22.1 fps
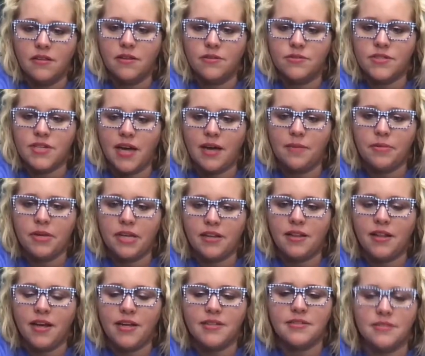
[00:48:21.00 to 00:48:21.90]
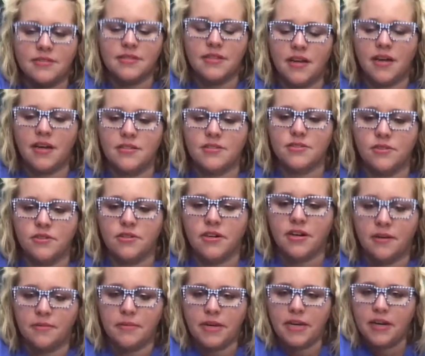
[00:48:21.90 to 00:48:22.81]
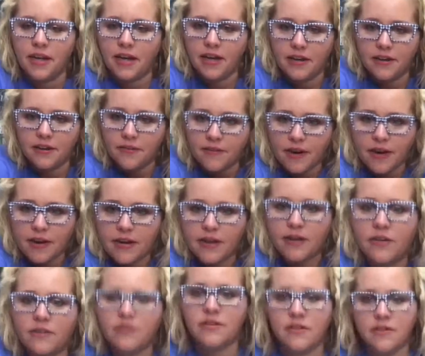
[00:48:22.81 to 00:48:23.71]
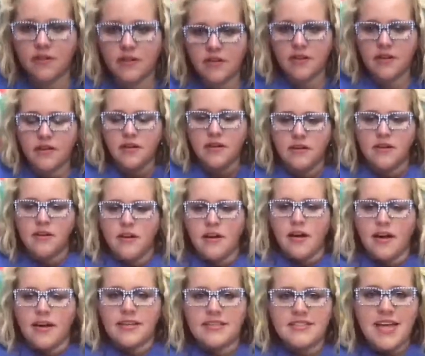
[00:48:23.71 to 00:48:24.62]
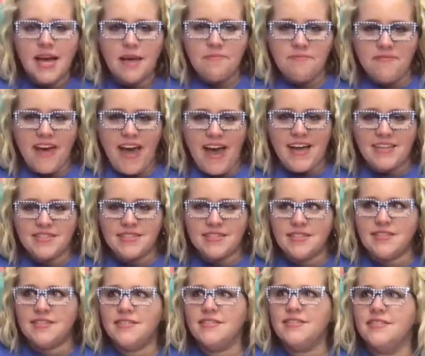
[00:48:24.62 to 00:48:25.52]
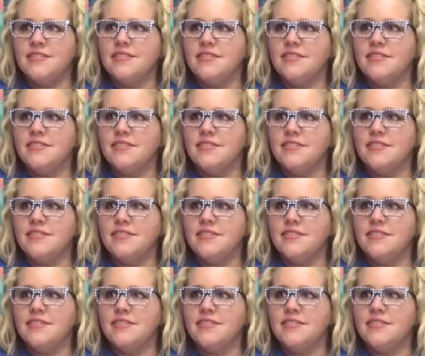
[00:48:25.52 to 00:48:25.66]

Those typing classes in high school are coming in handy right now. I can type fast.